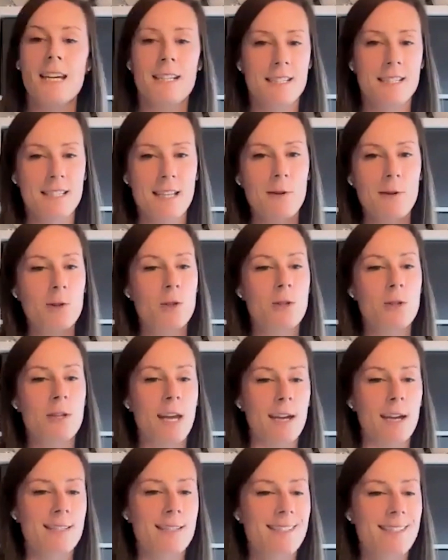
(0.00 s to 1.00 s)
Yes. How did you
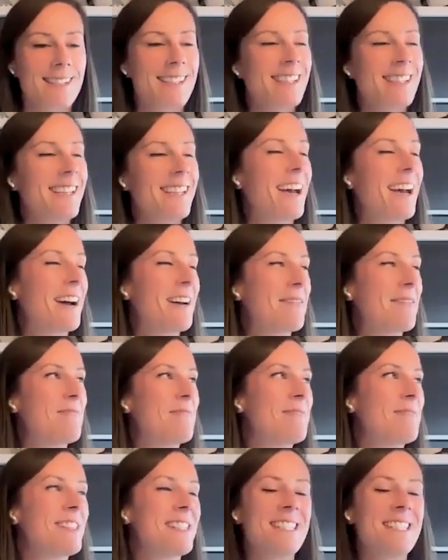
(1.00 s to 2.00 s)
guess?
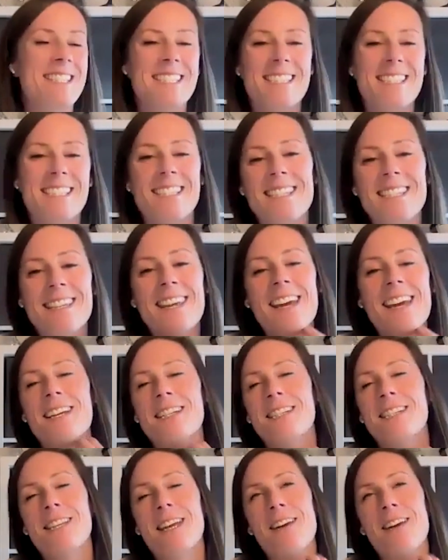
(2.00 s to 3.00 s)

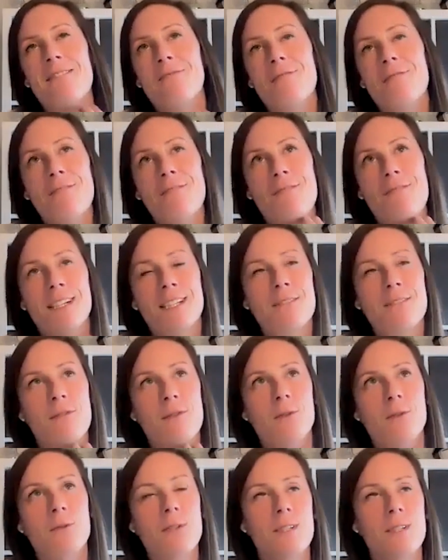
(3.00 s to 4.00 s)
Yes. So if we fast
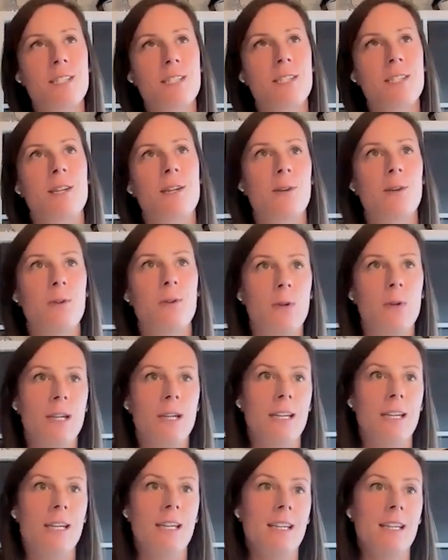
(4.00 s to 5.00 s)
forward to,
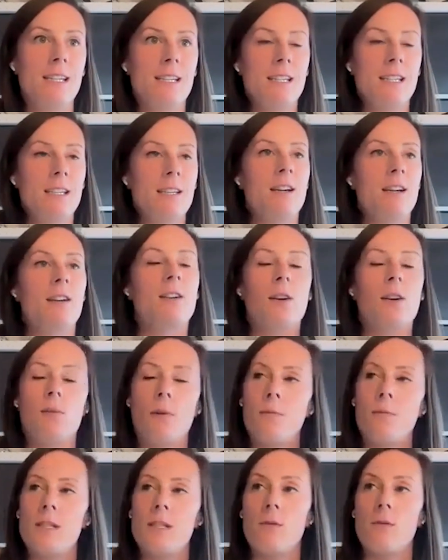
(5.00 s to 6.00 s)
God,
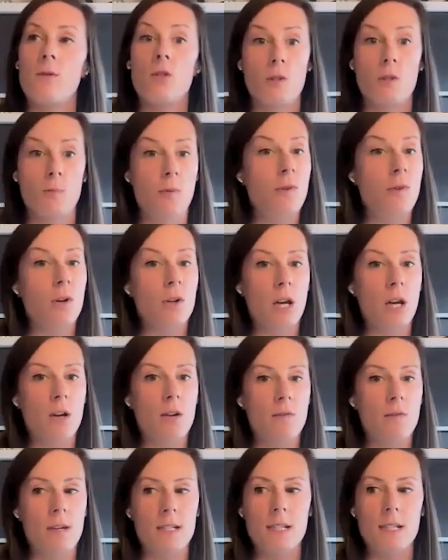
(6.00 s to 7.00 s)
when was it? It was just before
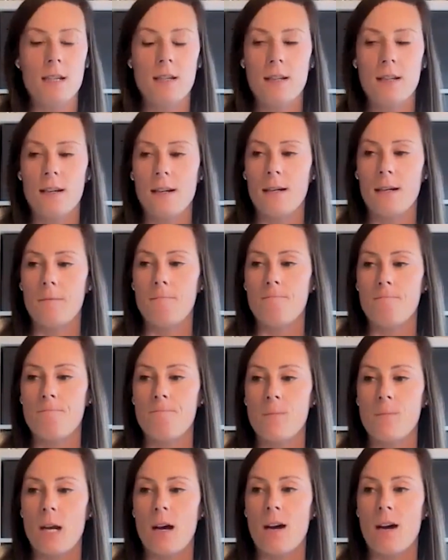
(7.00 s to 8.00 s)

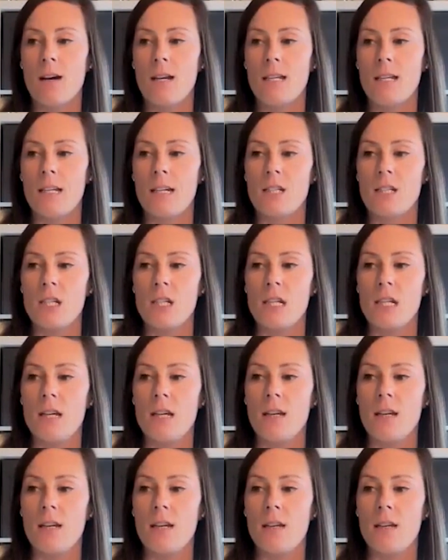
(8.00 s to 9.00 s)
COVID. I'd
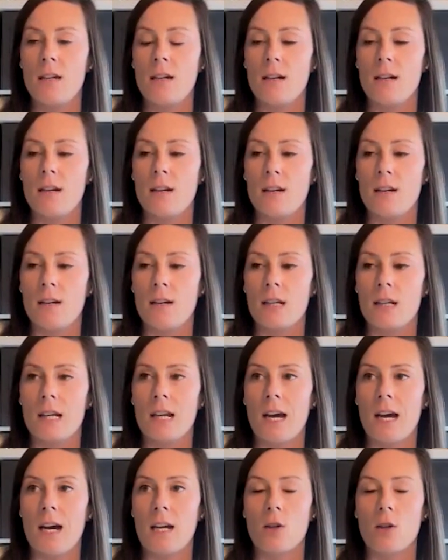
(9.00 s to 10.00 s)
actually
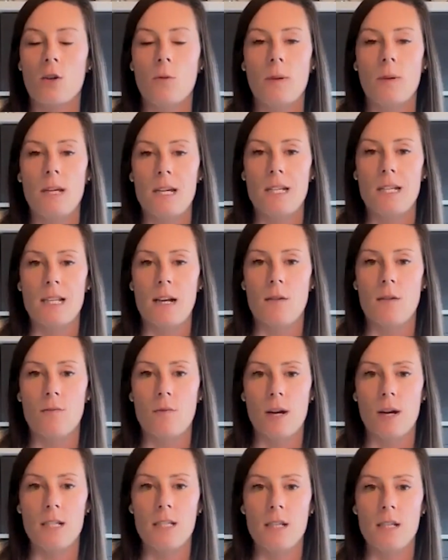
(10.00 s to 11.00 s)
kind of had a couple of years out of
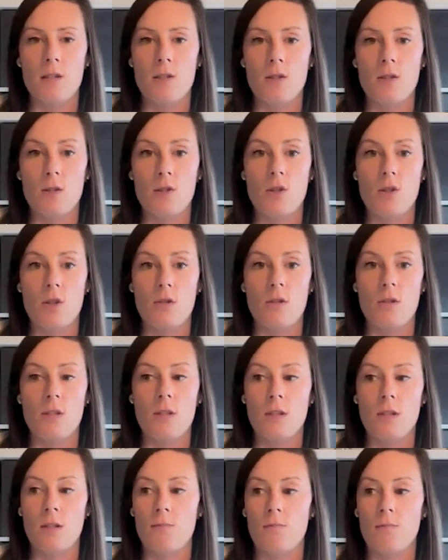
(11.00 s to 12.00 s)
racing just due
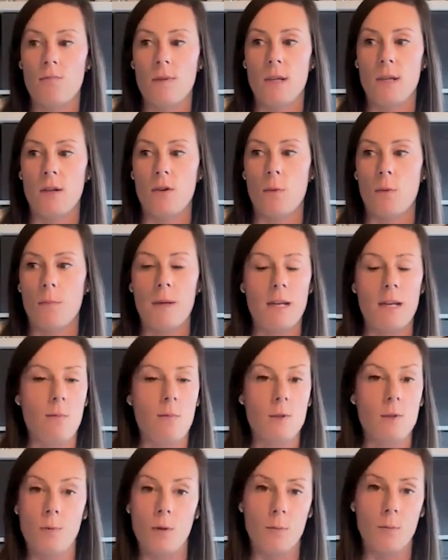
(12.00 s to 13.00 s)
to, not being
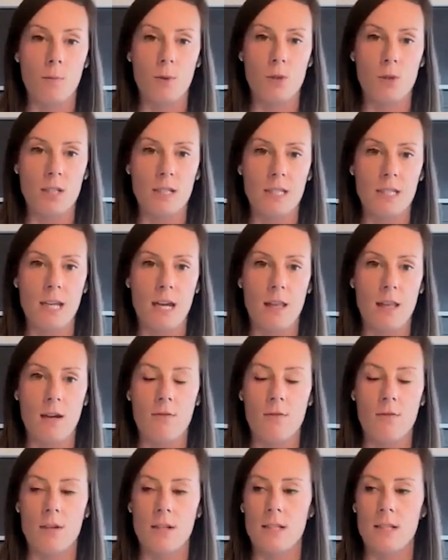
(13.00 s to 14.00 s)
able to put the budget
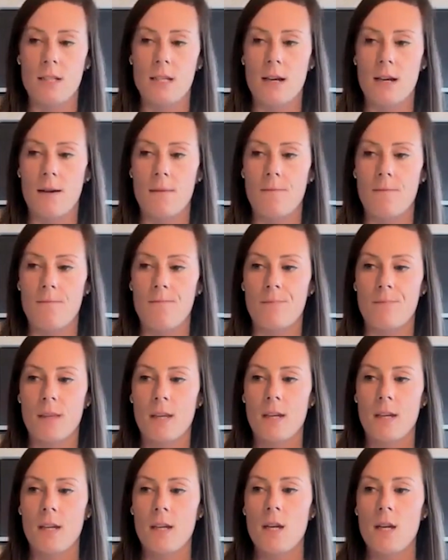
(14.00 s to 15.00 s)
together. And
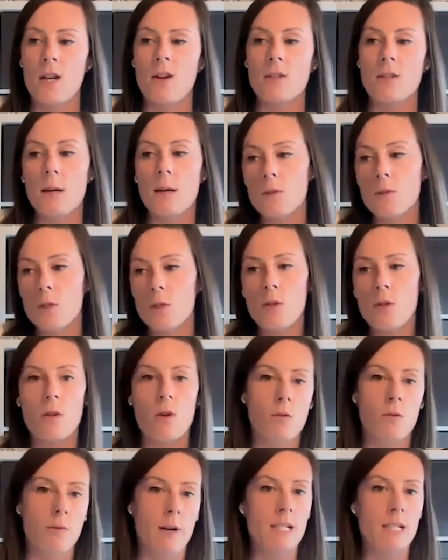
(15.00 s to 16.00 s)
I was able to do
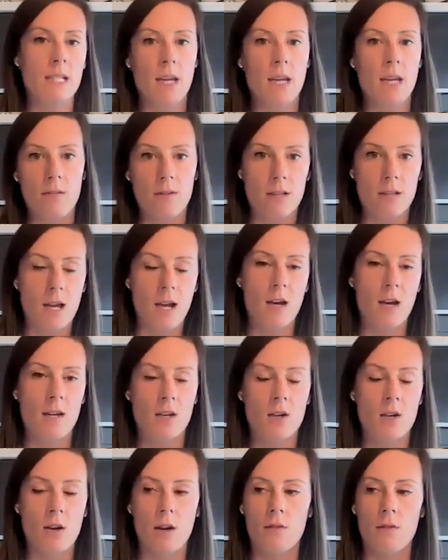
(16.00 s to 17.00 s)
the odd race here and there.
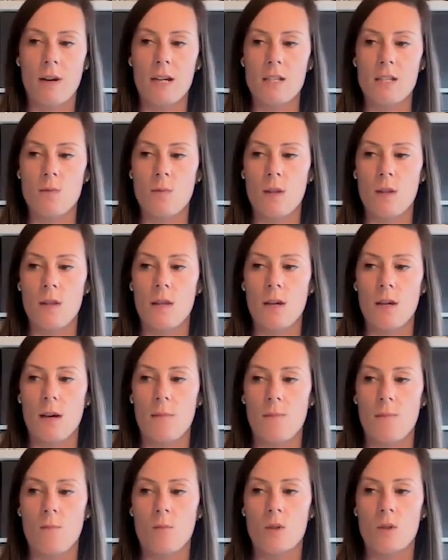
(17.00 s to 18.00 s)
I raced with
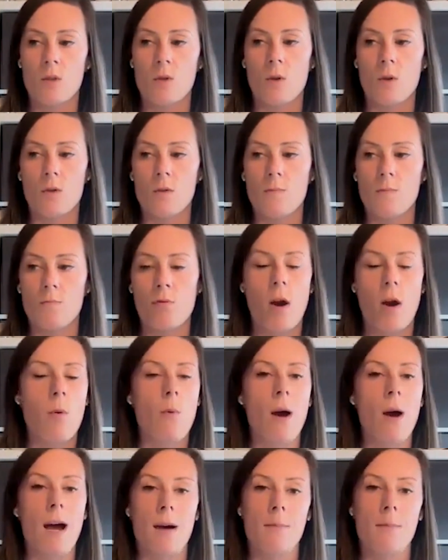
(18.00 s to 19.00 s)
what's called
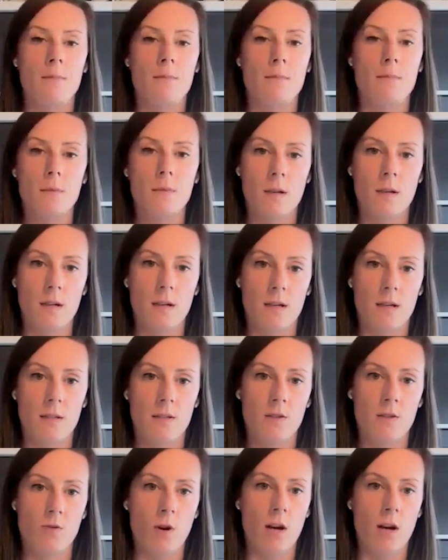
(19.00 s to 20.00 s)
pro-am
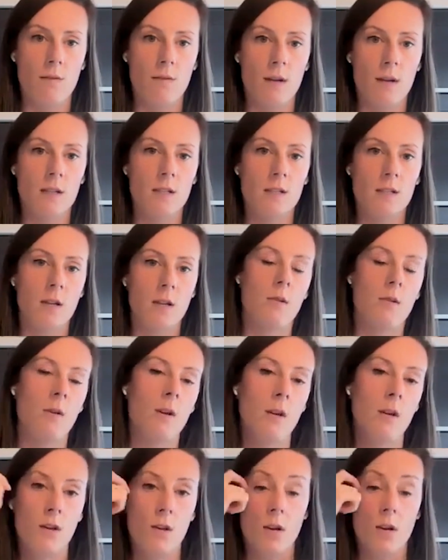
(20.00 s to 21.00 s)
driving. So
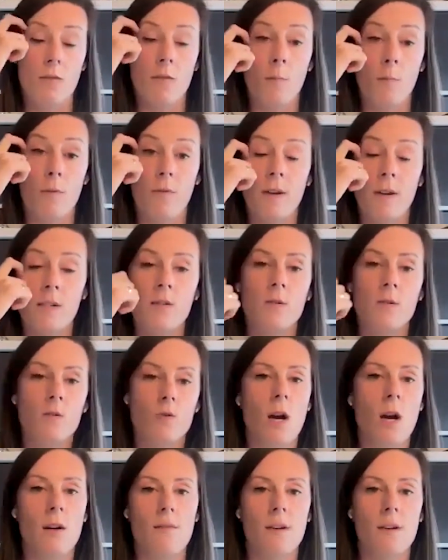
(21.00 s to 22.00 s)
you'll have a professional
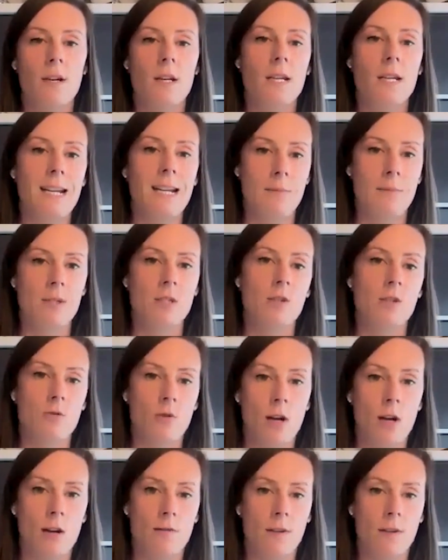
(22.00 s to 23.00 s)
driver and an amateur
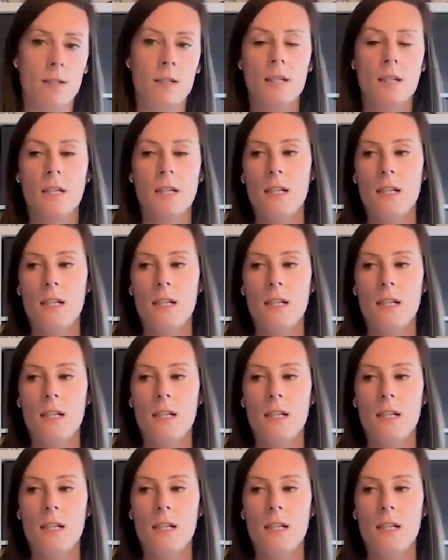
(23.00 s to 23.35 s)
driver.